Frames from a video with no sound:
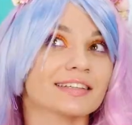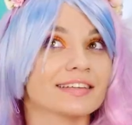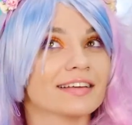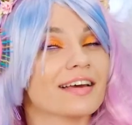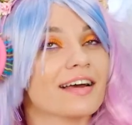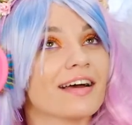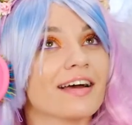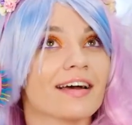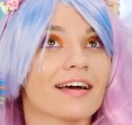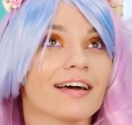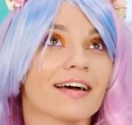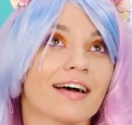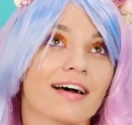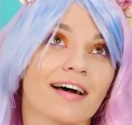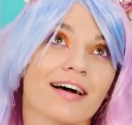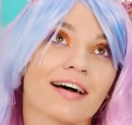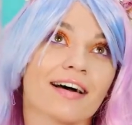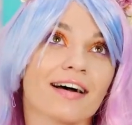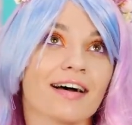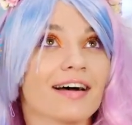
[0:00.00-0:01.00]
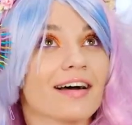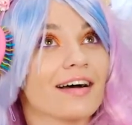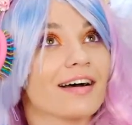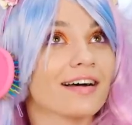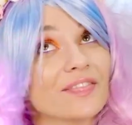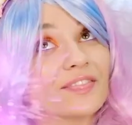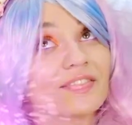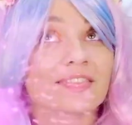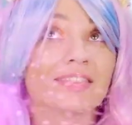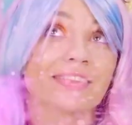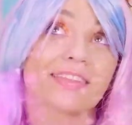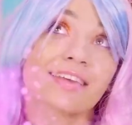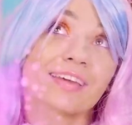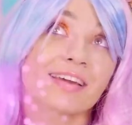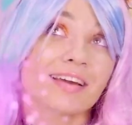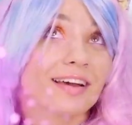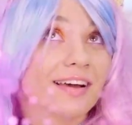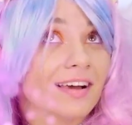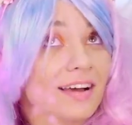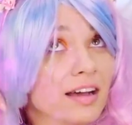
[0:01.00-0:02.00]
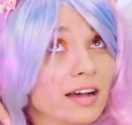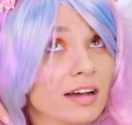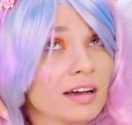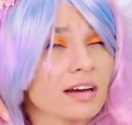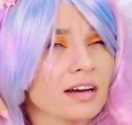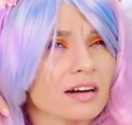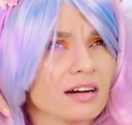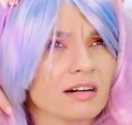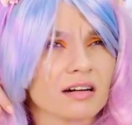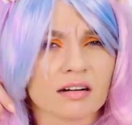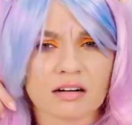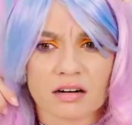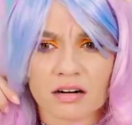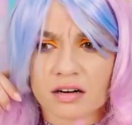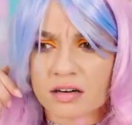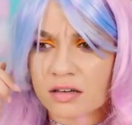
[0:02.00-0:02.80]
in my classroom! Huh?